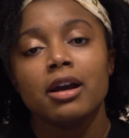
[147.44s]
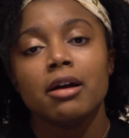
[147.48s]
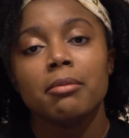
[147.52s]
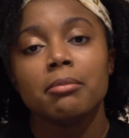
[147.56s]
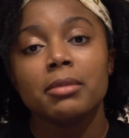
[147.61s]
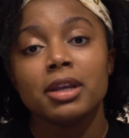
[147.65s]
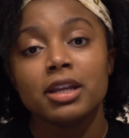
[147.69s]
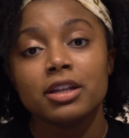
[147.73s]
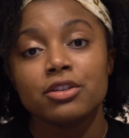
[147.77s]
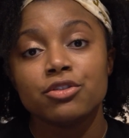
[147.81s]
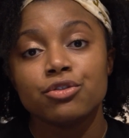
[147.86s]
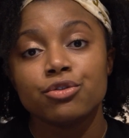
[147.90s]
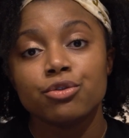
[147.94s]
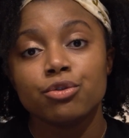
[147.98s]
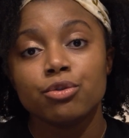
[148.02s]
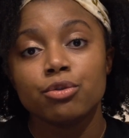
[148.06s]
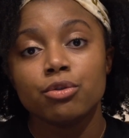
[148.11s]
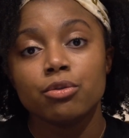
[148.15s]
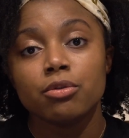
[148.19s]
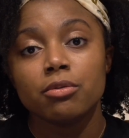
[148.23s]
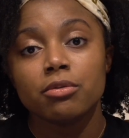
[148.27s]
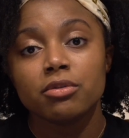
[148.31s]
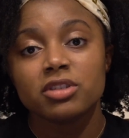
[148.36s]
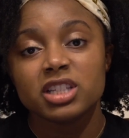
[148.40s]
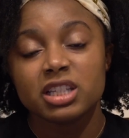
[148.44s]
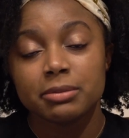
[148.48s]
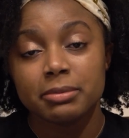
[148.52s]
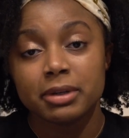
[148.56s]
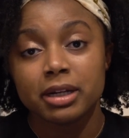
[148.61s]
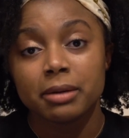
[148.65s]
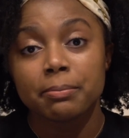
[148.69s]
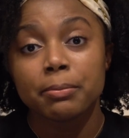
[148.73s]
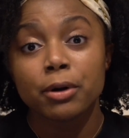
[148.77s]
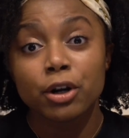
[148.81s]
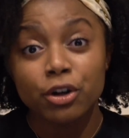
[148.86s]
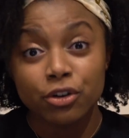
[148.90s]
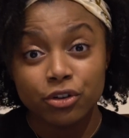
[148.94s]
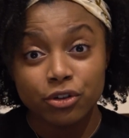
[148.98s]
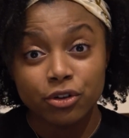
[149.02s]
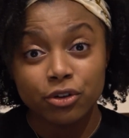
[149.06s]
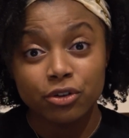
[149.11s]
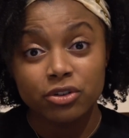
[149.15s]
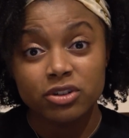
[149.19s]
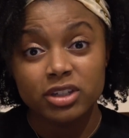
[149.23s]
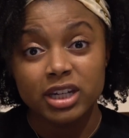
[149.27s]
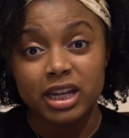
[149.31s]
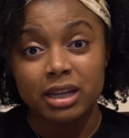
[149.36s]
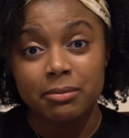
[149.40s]
me to submit a personal
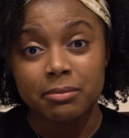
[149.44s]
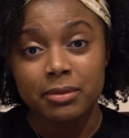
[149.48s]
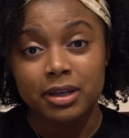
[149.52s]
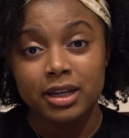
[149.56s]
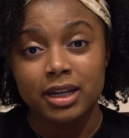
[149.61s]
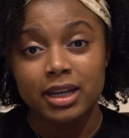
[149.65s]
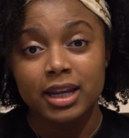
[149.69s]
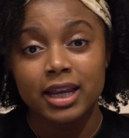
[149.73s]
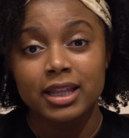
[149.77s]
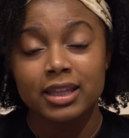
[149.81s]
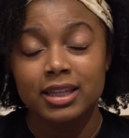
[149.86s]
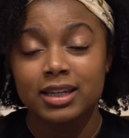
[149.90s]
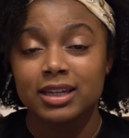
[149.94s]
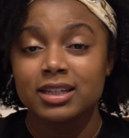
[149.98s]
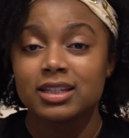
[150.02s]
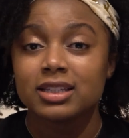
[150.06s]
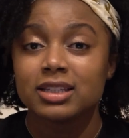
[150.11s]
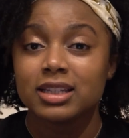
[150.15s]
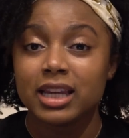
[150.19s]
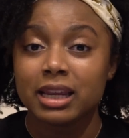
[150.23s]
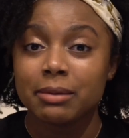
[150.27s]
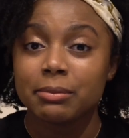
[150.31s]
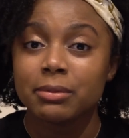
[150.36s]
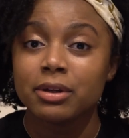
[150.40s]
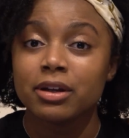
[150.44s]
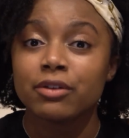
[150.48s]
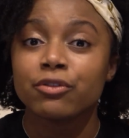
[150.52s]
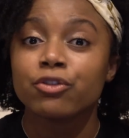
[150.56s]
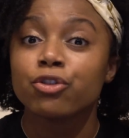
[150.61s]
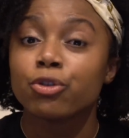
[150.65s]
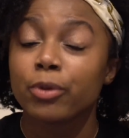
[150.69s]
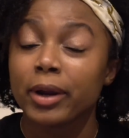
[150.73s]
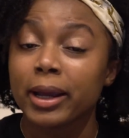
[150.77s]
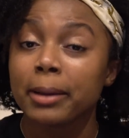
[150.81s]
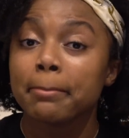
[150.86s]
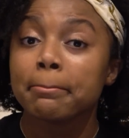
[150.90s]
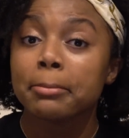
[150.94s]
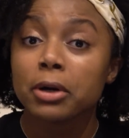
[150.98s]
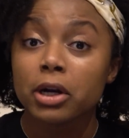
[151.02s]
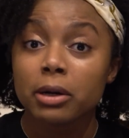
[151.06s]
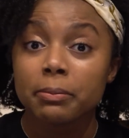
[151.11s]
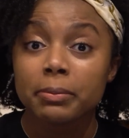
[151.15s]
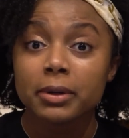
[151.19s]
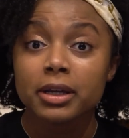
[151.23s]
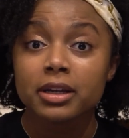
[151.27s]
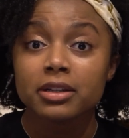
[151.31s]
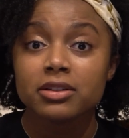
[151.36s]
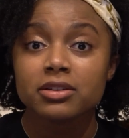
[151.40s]
statement and then a statement of grant
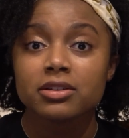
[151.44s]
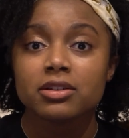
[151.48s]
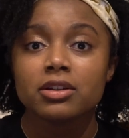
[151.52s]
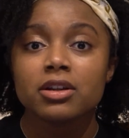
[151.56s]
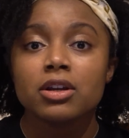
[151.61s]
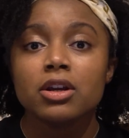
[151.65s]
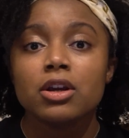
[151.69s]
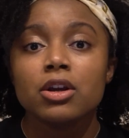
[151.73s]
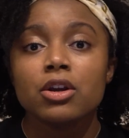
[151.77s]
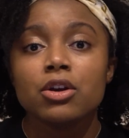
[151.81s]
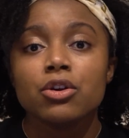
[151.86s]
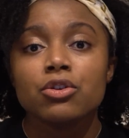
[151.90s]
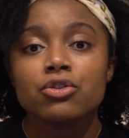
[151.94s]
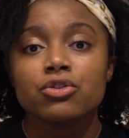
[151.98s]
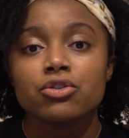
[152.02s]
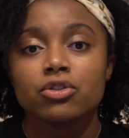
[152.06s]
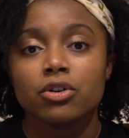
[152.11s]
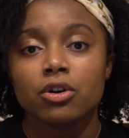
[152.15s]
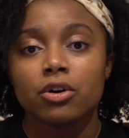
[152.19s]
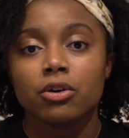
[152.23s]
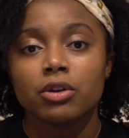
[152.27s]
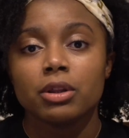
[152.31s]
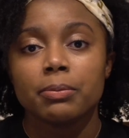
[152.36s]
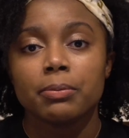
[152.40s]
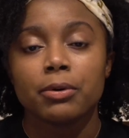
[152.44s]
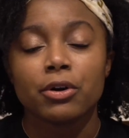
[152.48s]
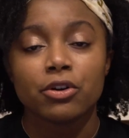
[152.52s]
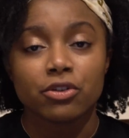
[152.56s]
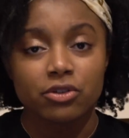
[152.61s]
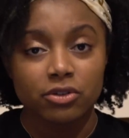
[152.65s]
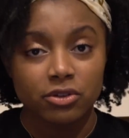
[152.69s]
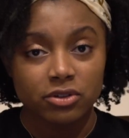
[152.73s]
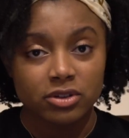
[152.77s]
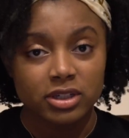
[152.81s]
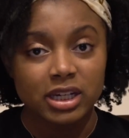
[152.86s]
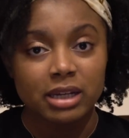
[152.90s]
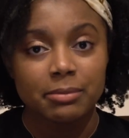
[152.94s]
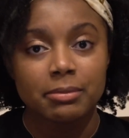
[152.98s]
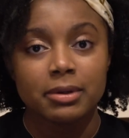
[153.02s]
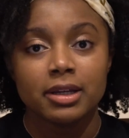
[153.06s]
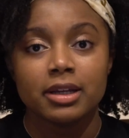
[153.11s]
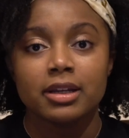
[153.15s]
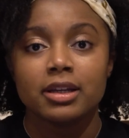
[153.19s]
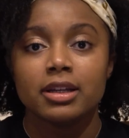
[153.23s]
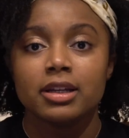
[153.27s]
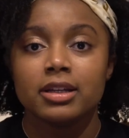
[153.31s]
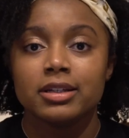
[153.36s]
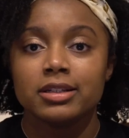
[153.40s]
purpose. So the personal
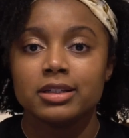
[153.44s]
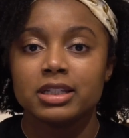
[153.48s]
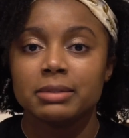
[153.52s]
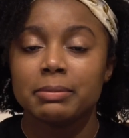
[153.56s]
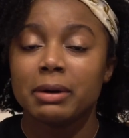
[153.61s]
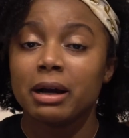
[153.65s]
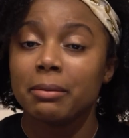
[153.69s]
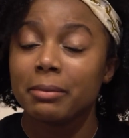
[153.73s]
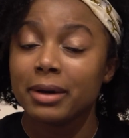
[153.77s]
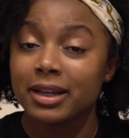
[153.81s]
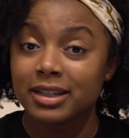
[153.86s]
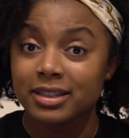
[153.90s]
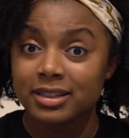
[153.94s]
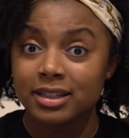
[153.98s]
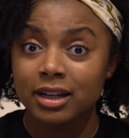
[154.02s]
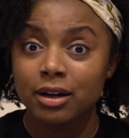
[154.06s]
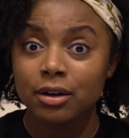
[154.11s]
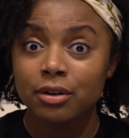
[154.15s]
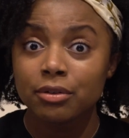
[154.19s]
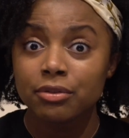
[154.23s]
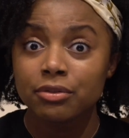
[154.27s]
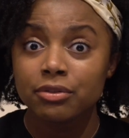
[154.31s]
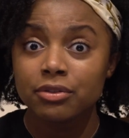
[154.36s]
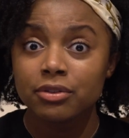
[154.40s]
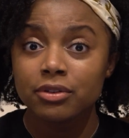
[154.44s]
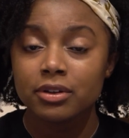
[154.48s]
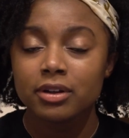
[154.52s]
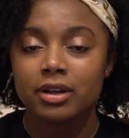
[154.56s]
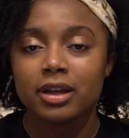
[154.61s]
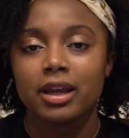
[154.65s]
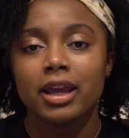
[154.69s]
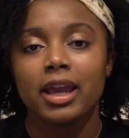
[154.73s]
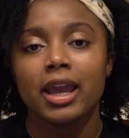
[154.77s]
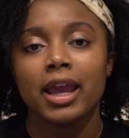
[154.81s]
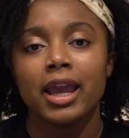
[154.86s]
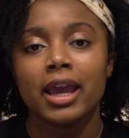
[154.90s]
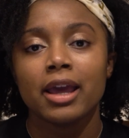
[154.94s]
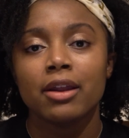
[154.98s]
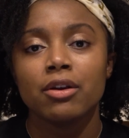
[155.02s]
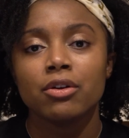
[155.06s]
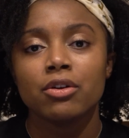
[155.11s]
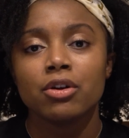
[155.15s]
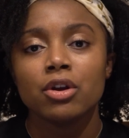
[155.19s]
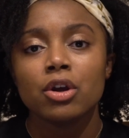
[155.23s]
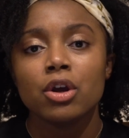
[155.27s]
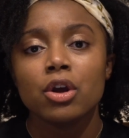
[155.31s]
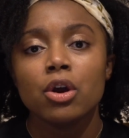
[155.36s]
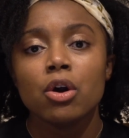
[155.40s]
statement is about myself
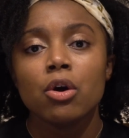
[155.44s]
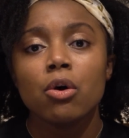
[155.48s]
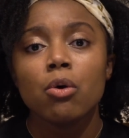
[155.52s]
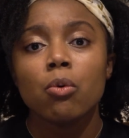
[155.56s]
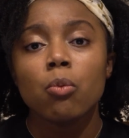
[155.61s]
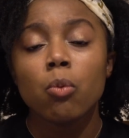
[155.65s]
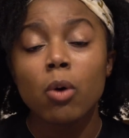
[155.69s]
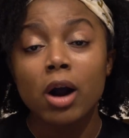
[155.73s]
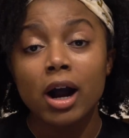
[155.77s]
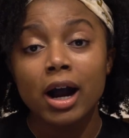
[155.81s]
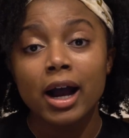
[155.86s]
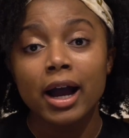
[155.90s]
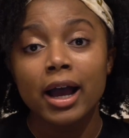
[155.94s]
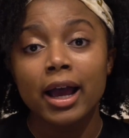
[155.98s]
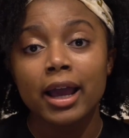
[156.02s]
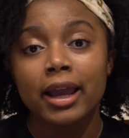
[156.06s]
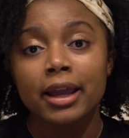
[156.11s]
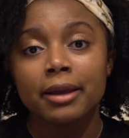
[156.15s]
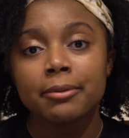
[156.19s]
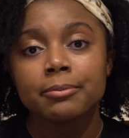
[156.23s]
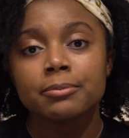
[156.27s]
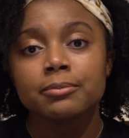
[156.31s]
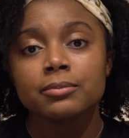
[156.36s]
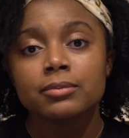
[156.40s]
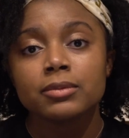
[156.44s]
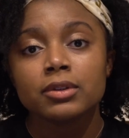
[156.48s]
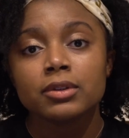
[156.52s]
and why